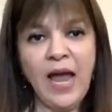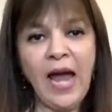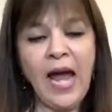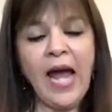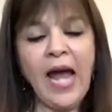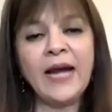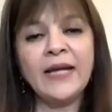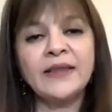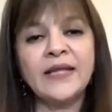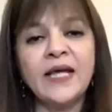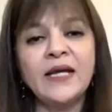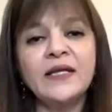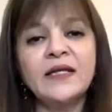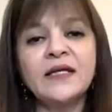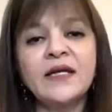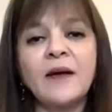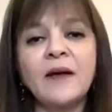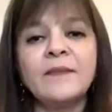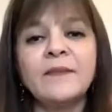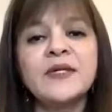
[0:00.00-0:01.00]
and then
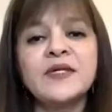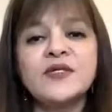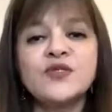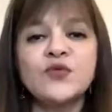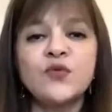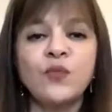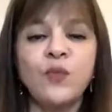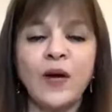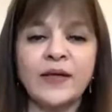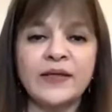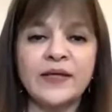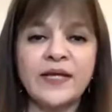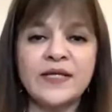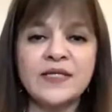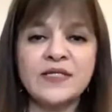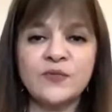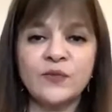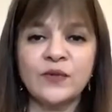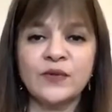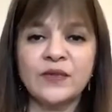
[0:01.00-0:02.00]
come into
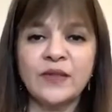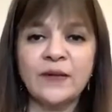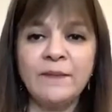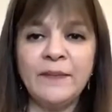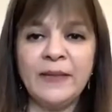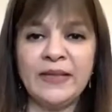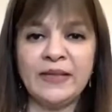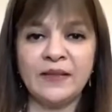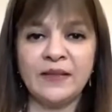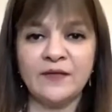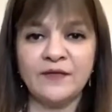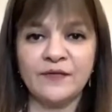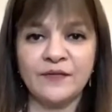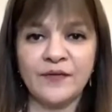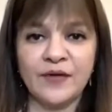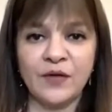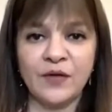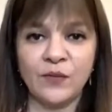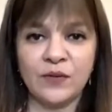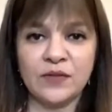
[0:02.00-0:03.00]
oneness with the Meenal
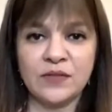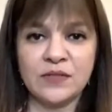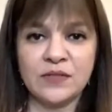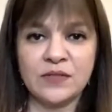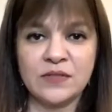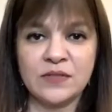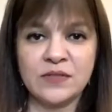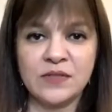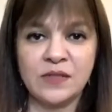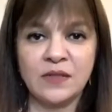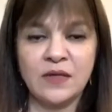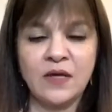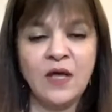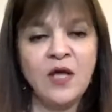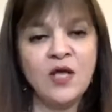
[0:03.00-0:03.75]
frequency.